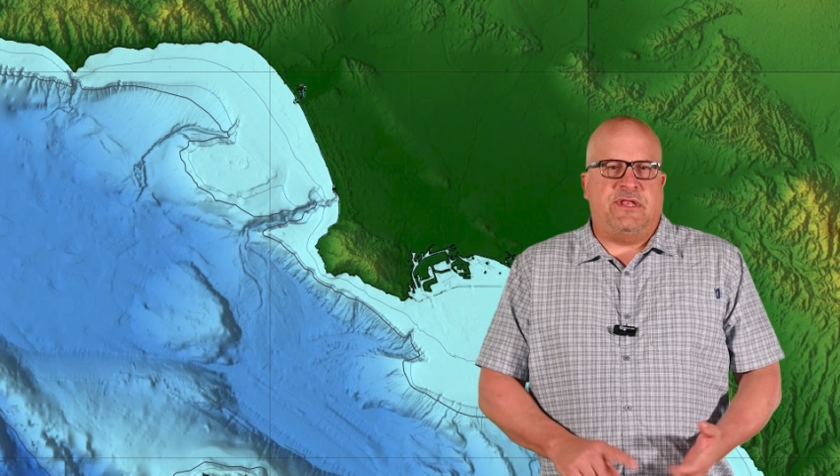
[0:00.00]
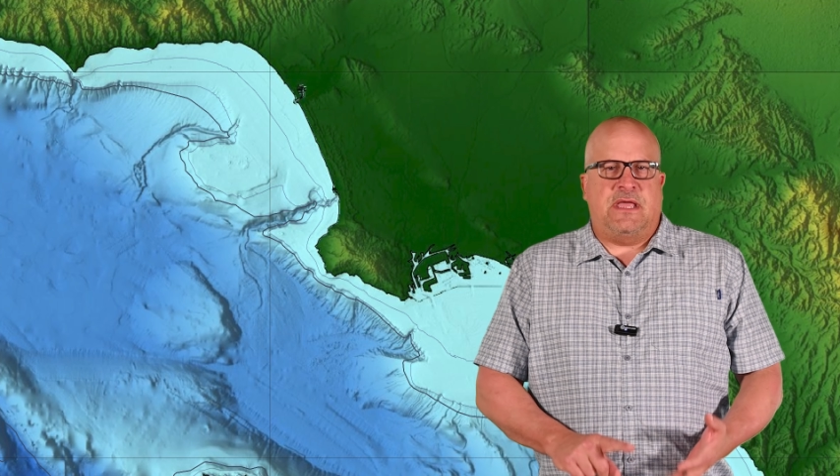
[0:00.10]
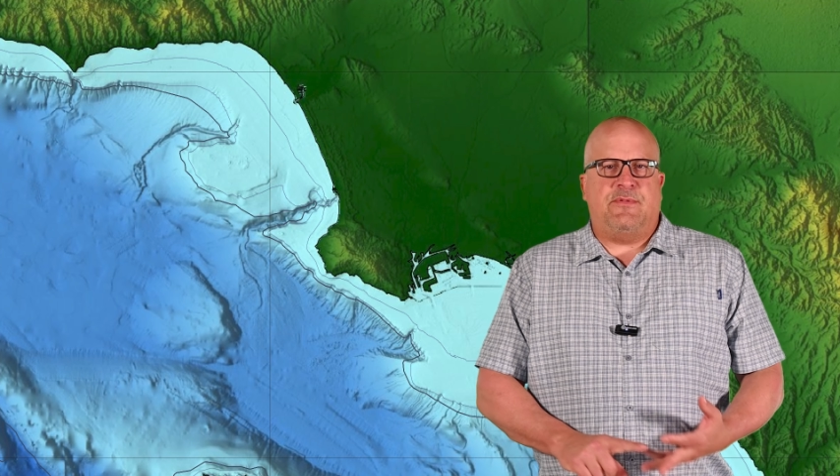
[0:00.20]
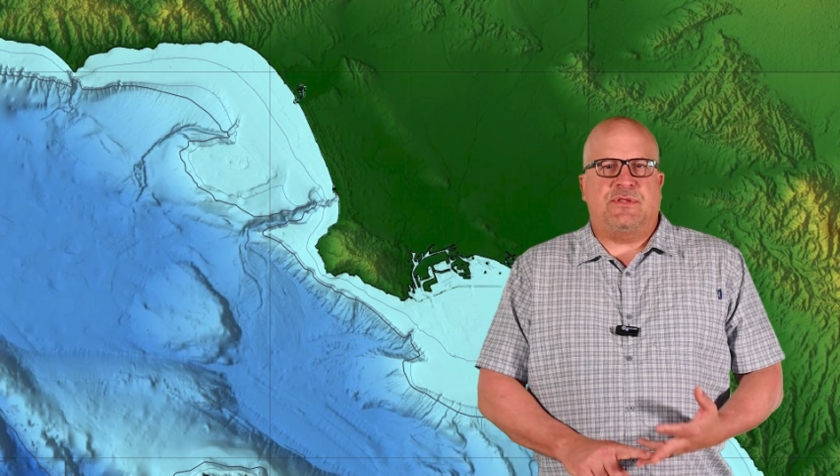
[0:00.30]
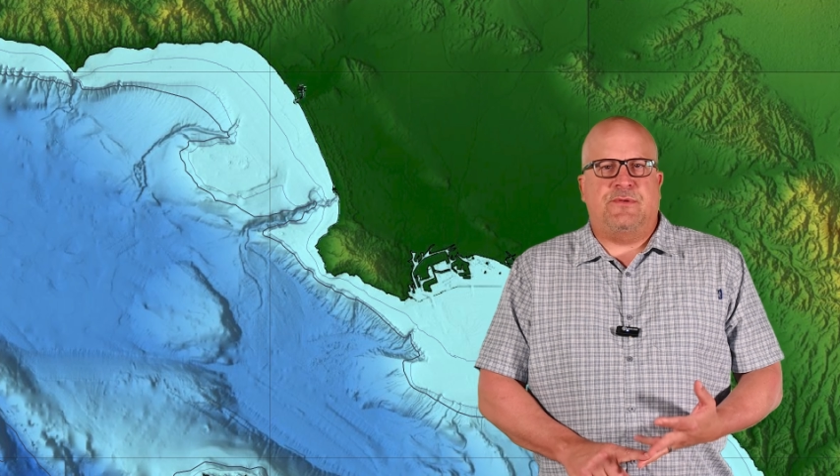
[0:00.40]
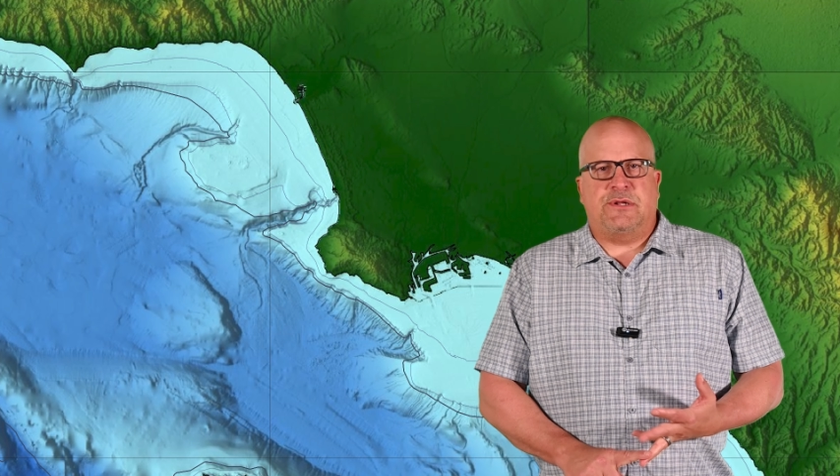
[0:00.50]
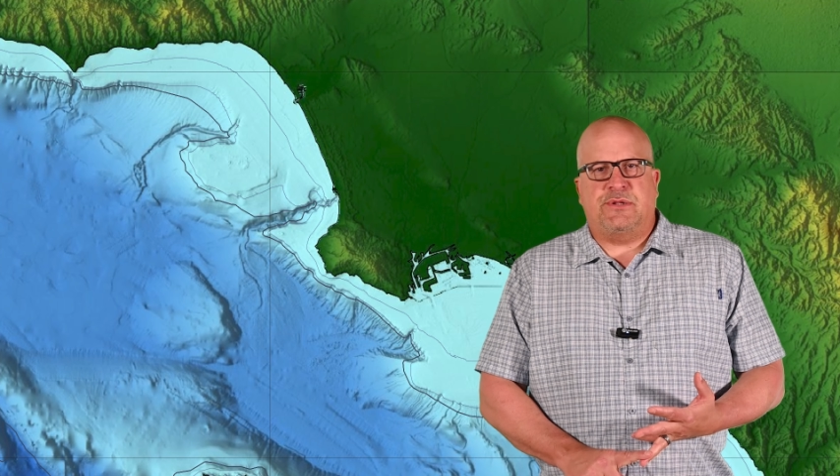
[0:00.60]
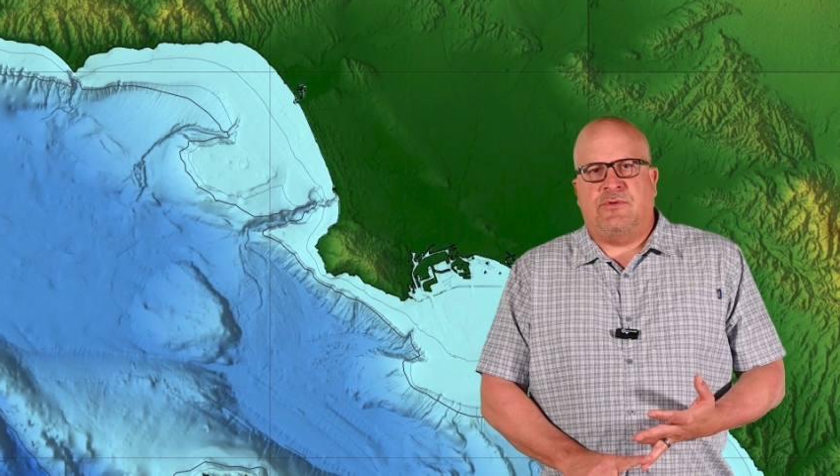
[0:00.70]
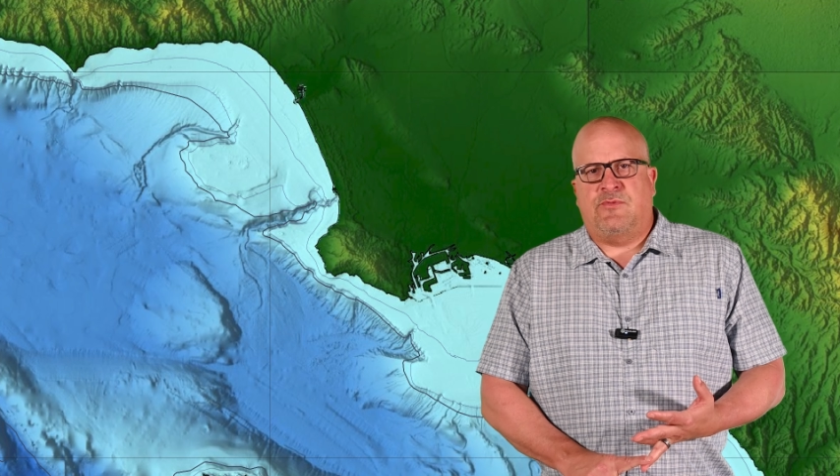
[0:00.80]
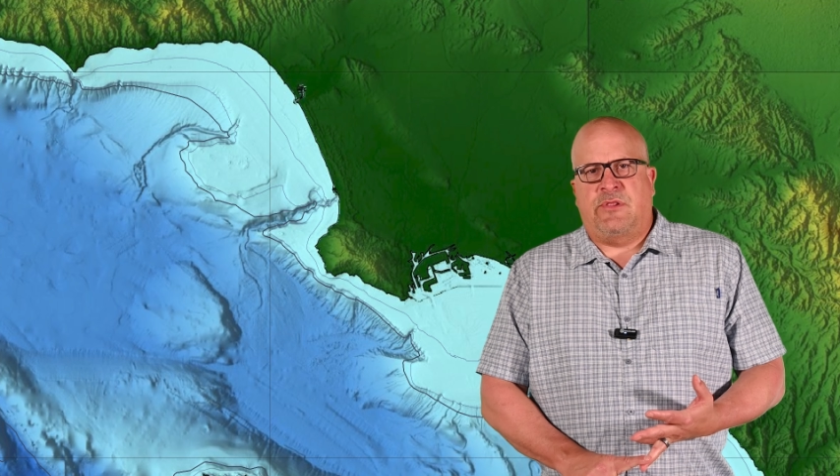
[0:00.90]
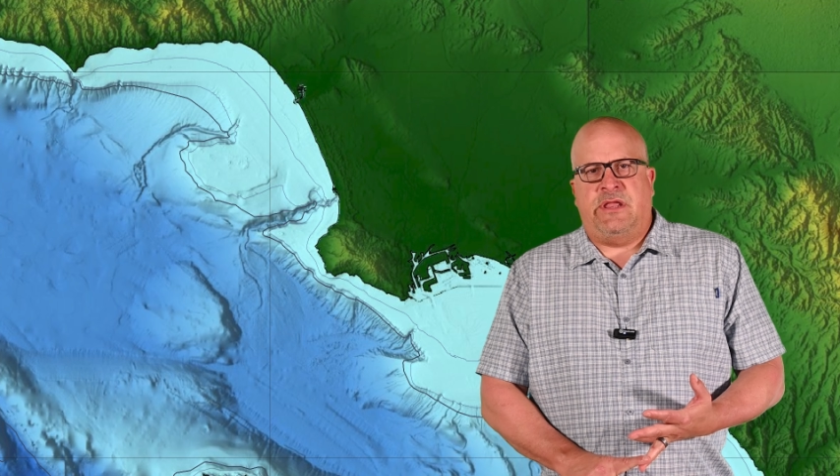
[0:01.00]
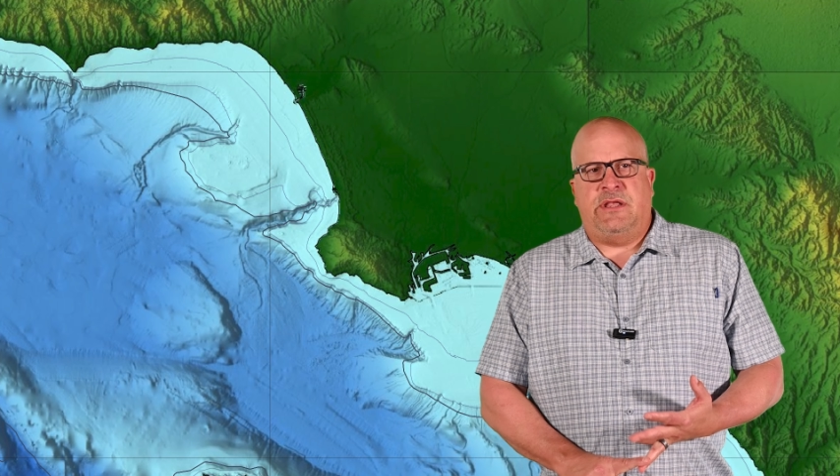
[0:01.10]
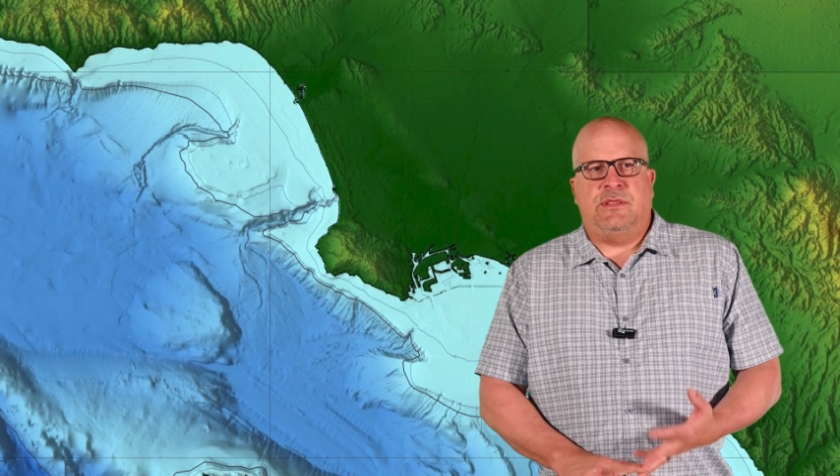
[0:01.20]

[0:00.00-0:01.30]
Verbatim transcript: the type of structure they're relating